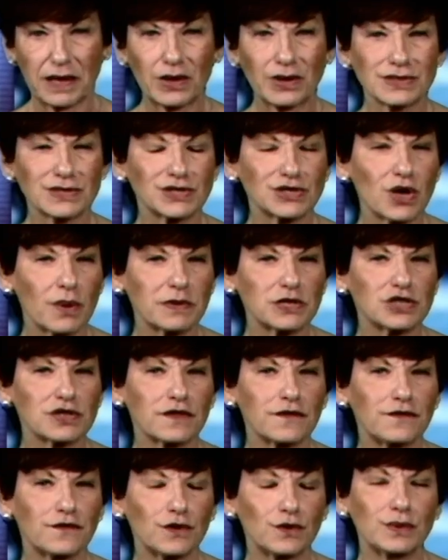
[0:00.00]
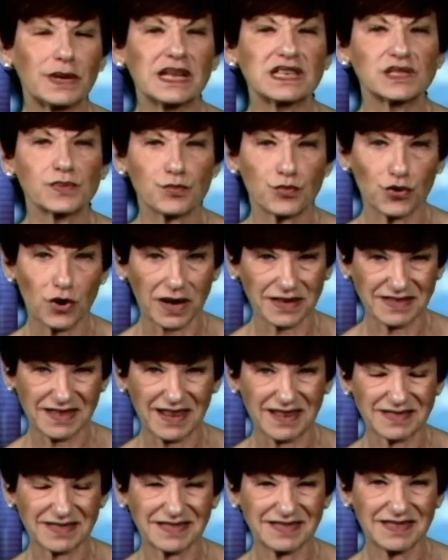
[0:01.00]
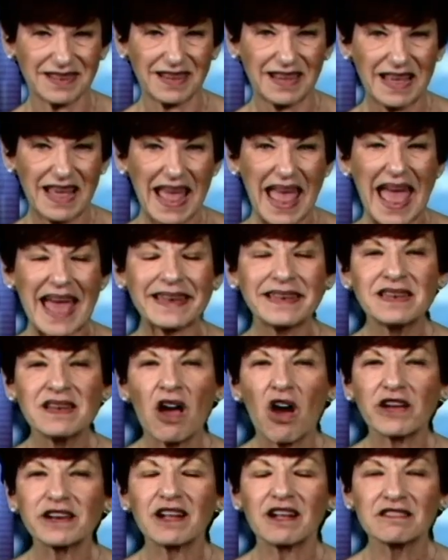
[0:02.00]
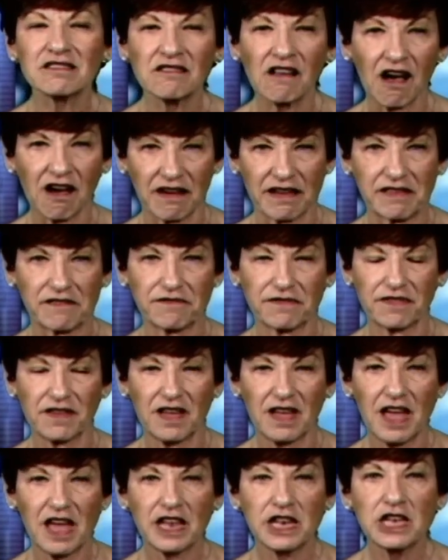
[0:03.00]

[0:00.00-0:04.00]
because so much of the food is processed and not alive,